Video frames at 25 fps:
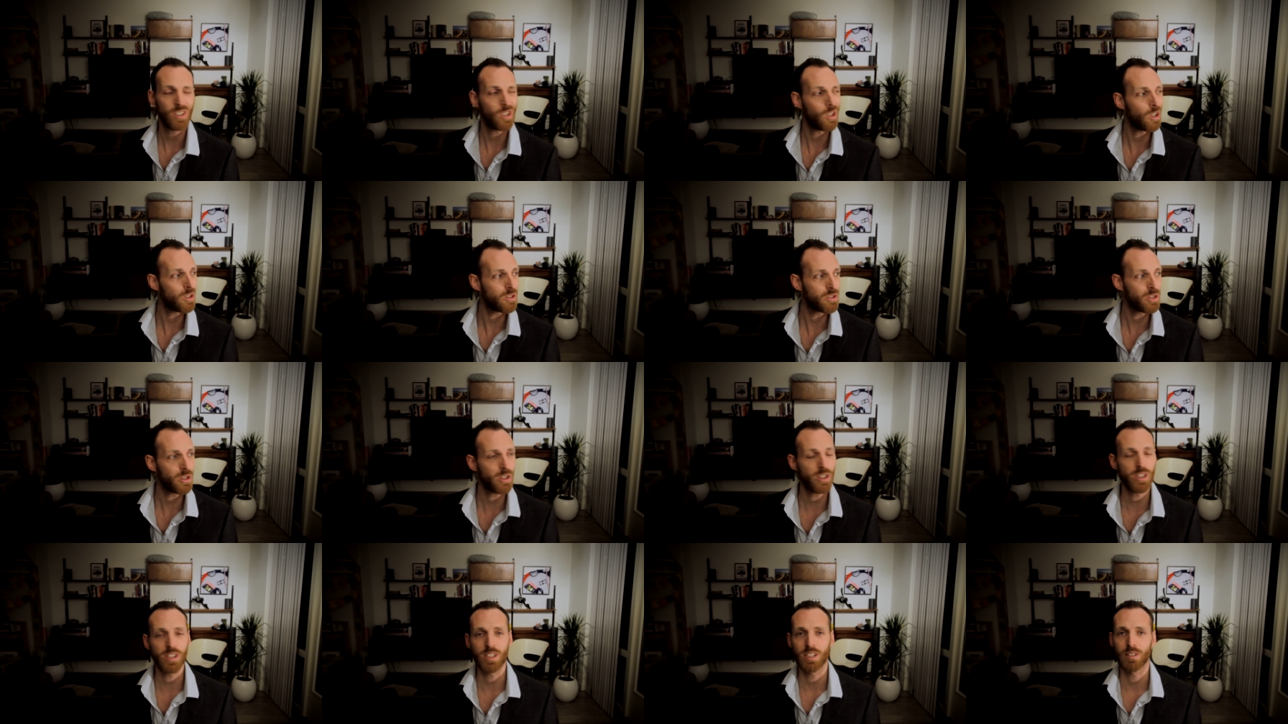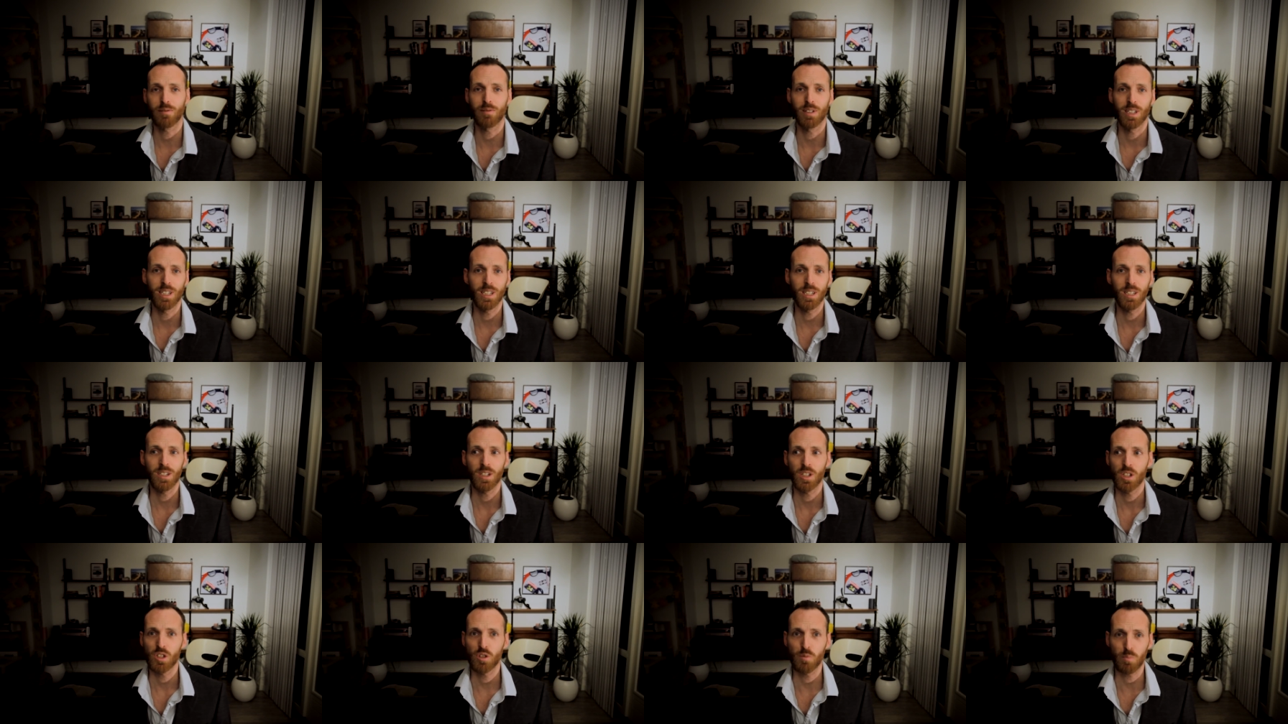Alternatively,
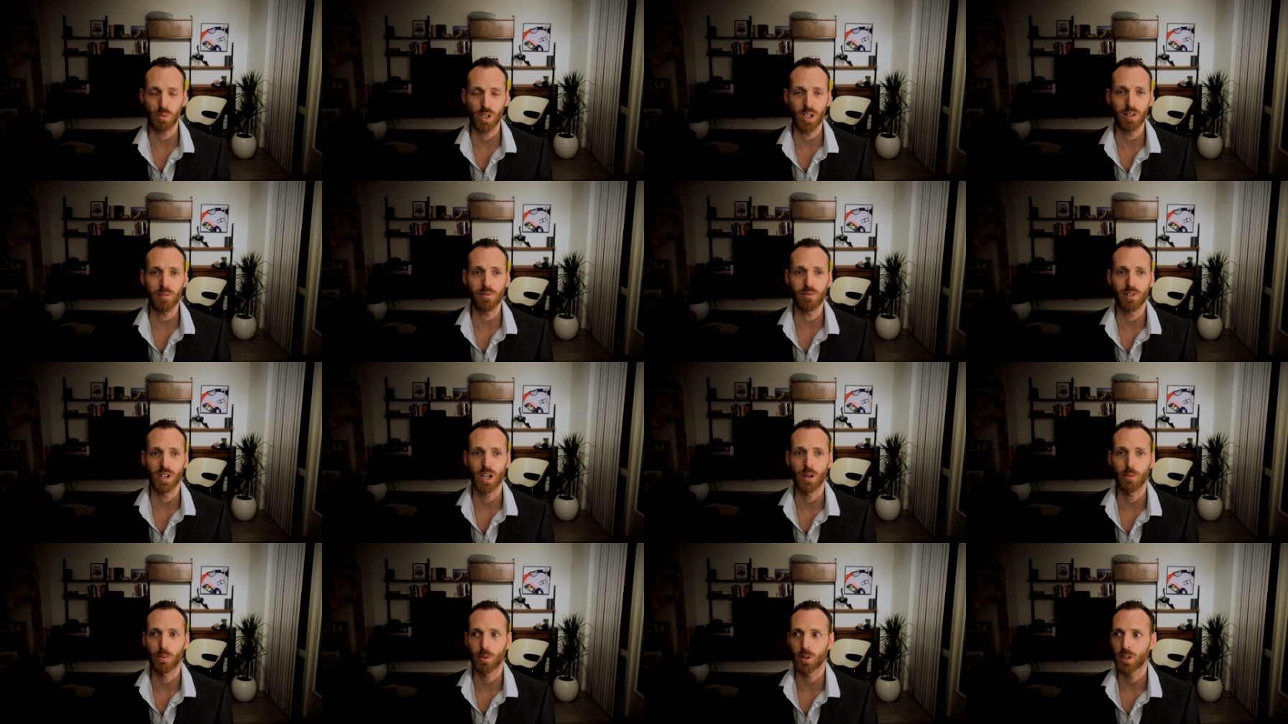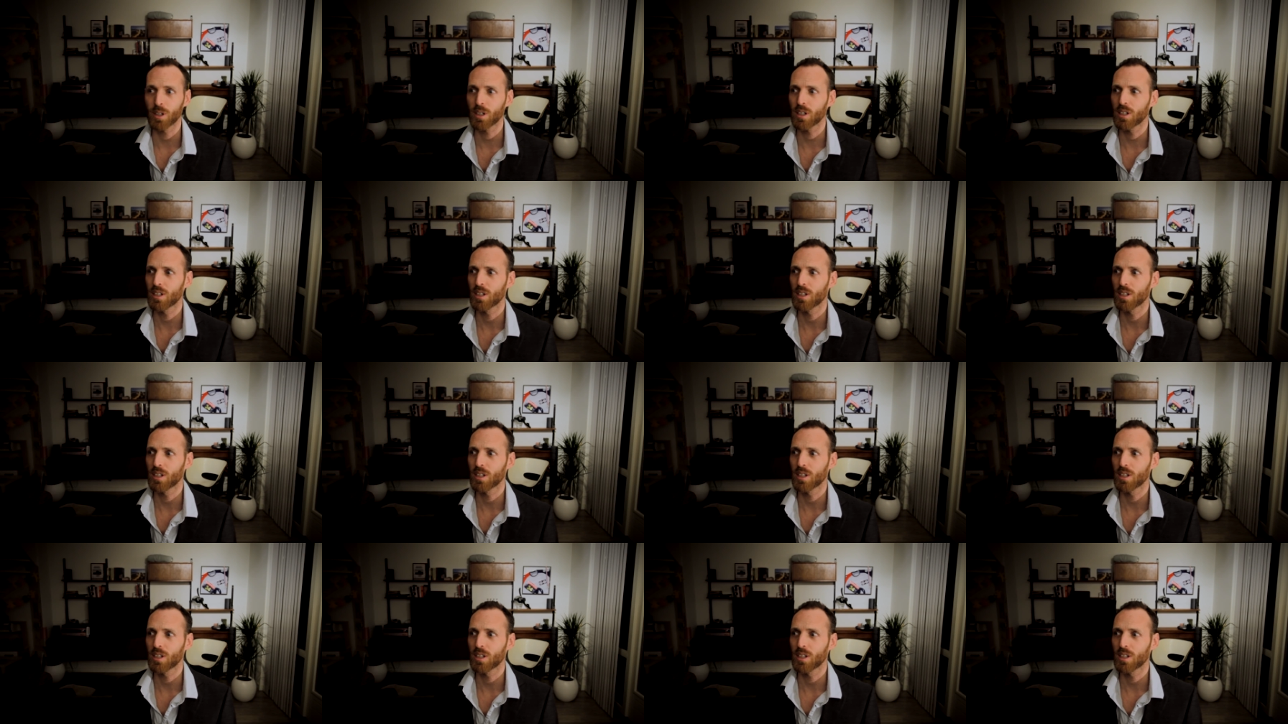Spring Framework